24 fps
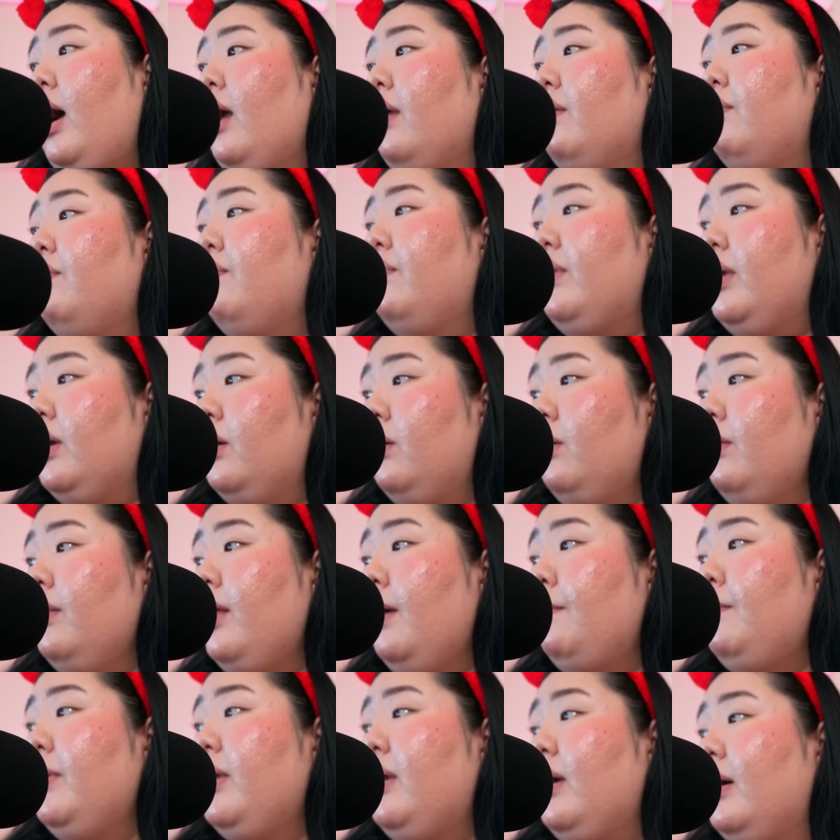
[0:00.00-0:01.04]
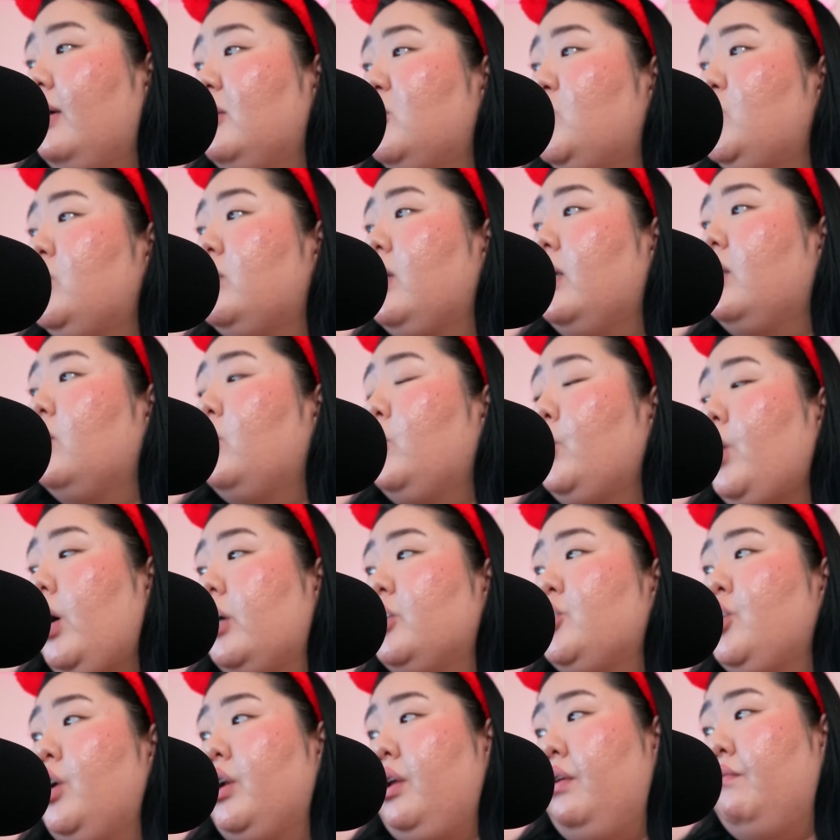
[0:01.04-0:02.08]
I feel that because she's had a
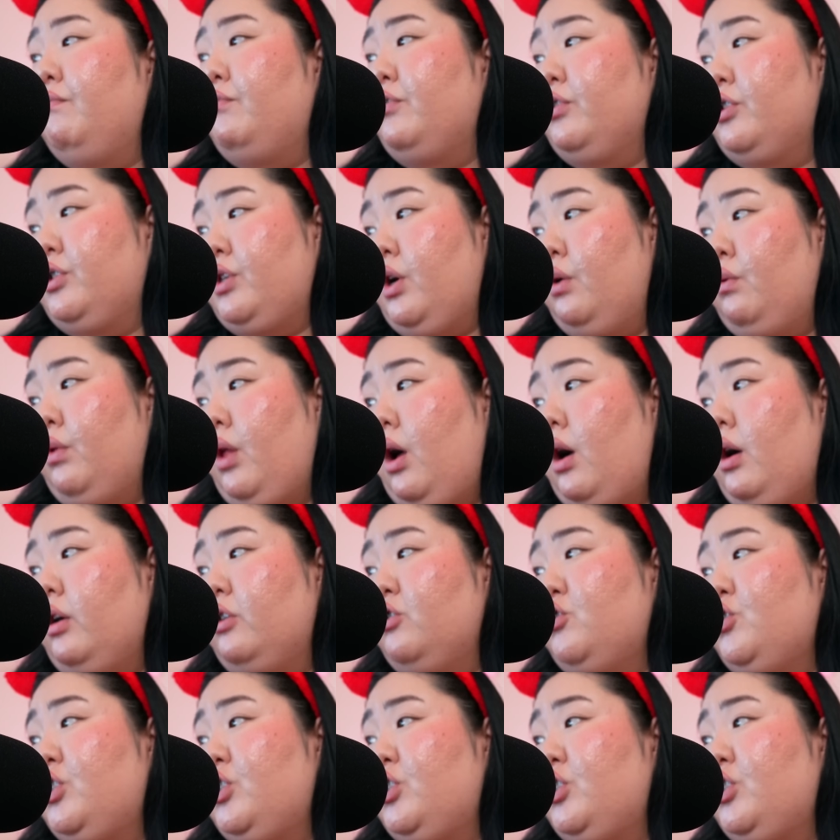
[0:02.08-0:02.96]
crush on him for so long,